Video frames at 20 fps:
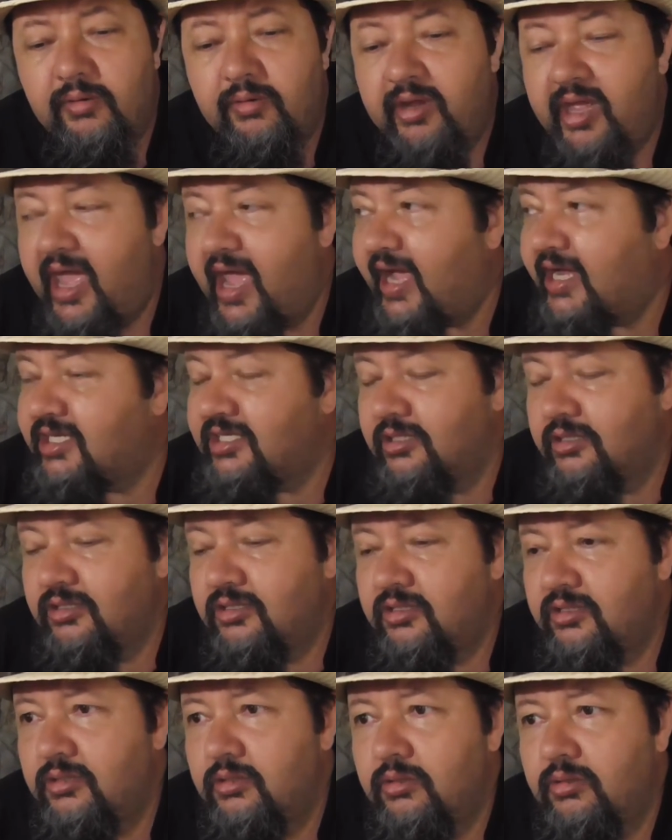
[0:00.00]

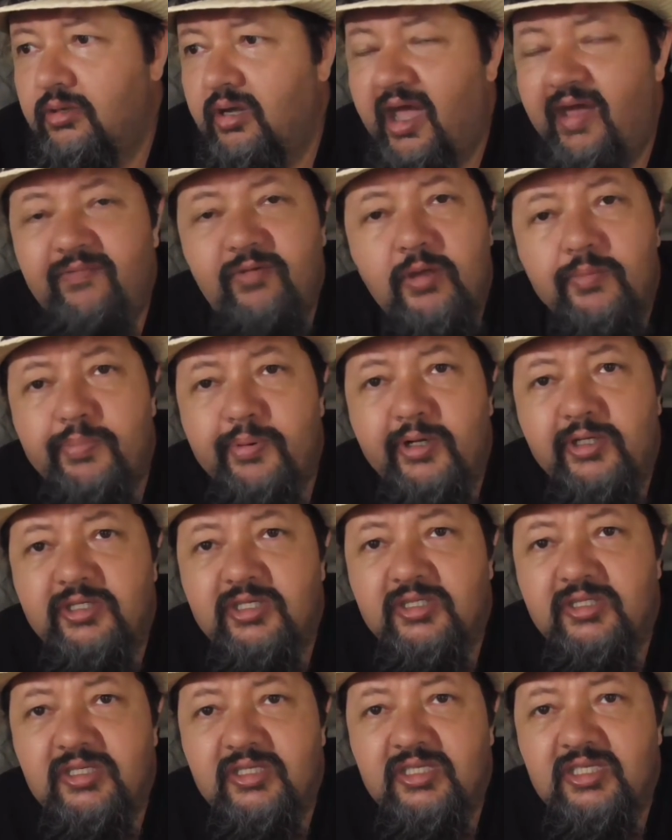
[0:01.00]
reaction to having
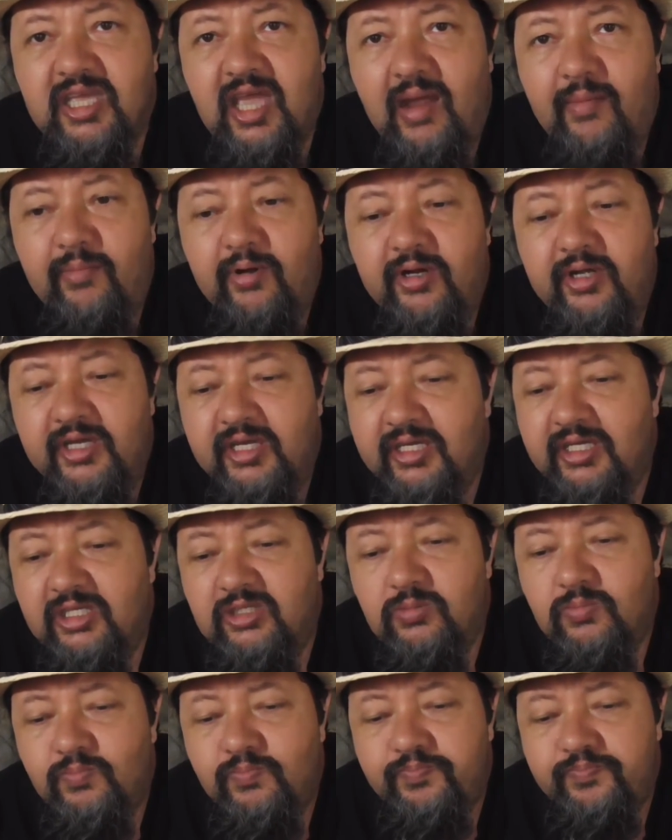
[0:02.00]
purchased this camera
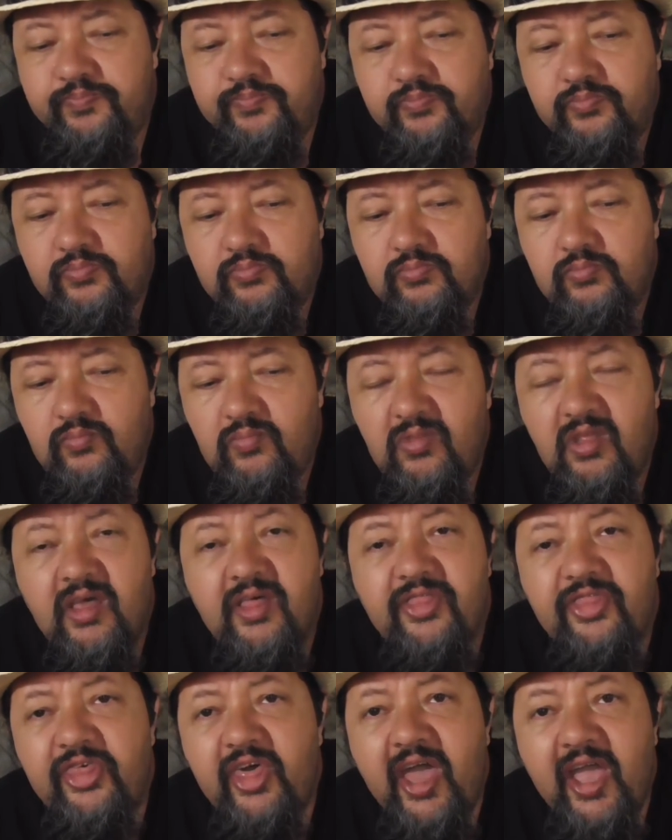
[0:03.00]
is,
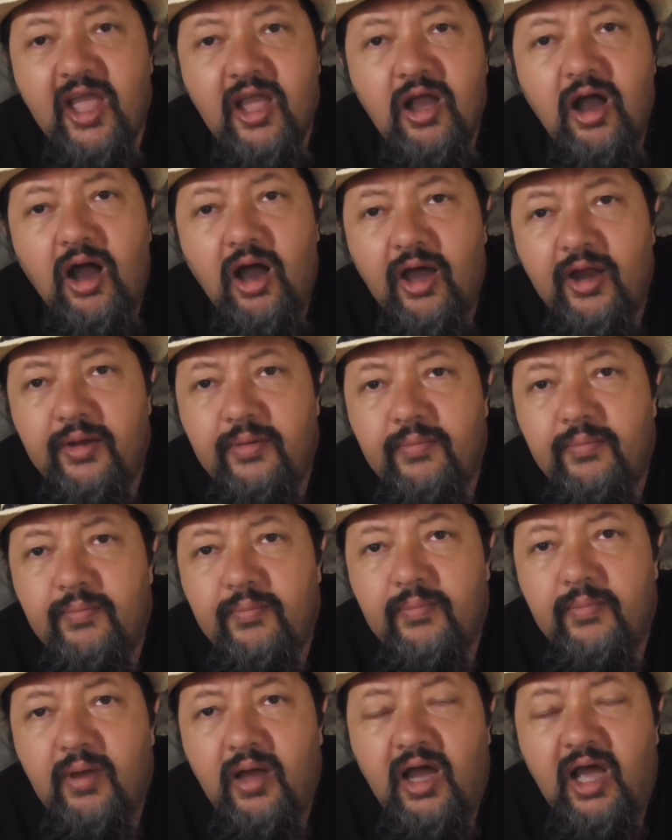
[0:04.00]
thank God
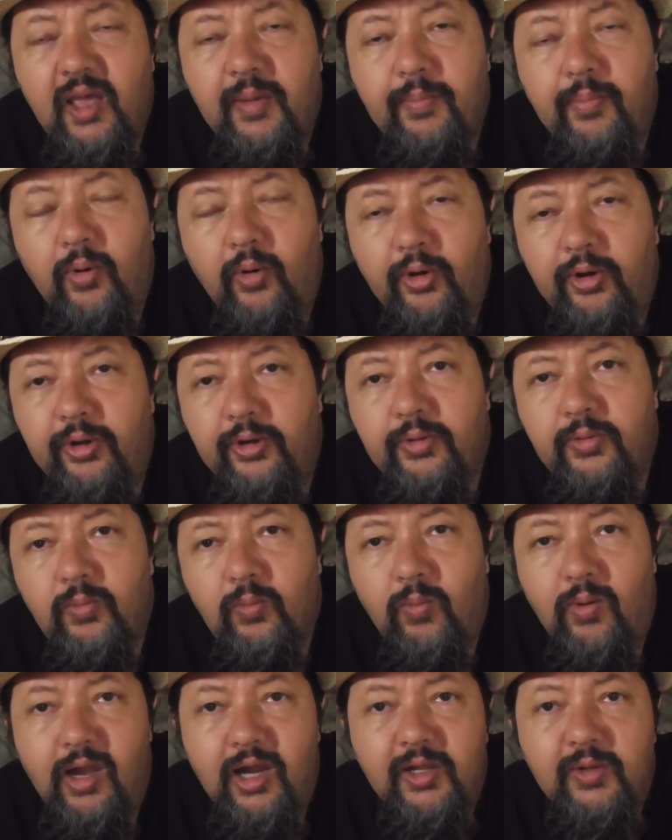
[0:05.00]
I bought it
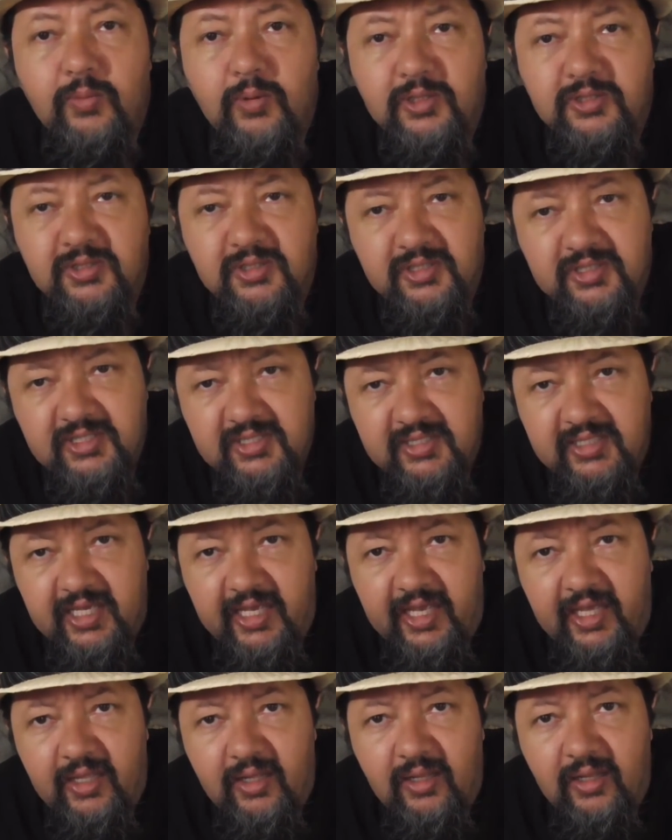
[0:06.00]
while it was on
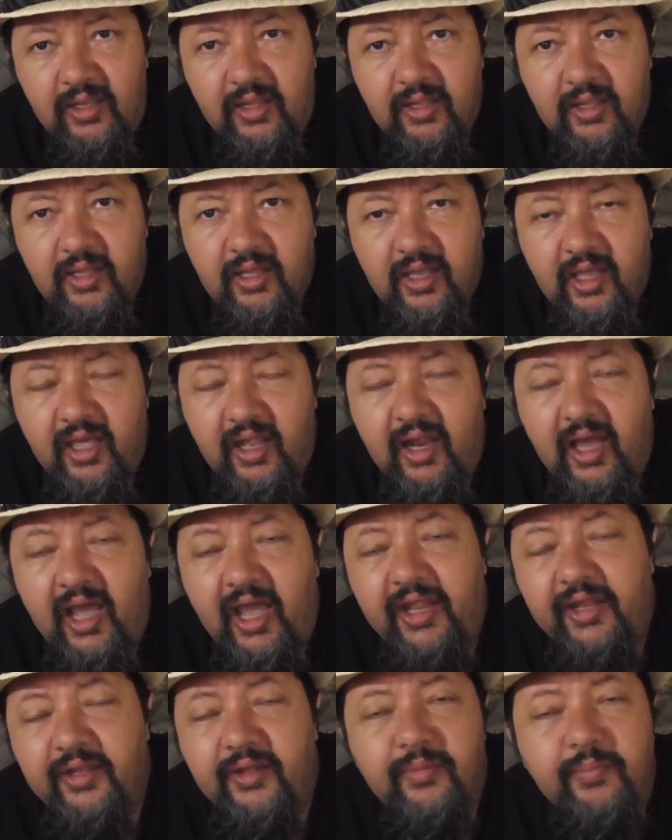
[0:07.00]
sale and
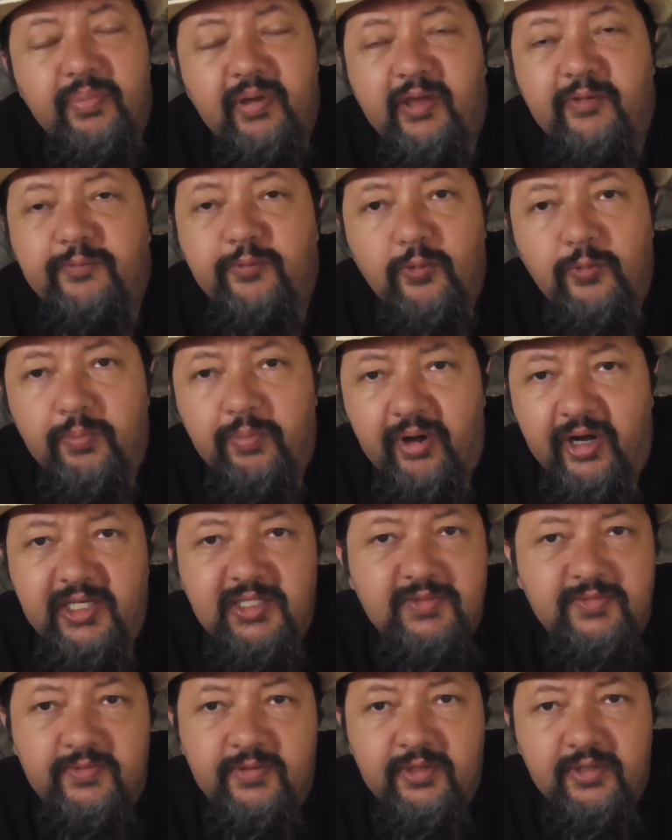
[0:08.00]
I didn't pay full
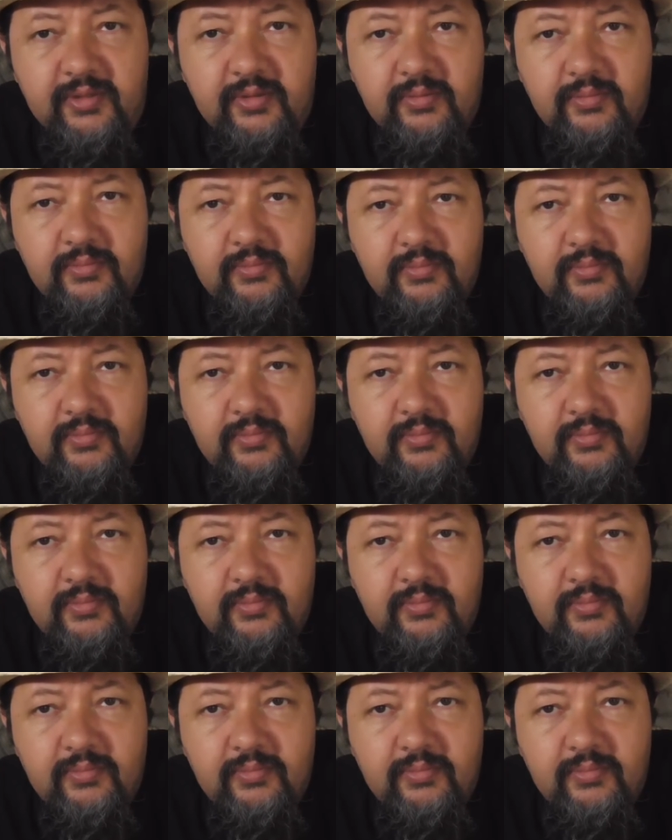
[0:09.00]
price for it.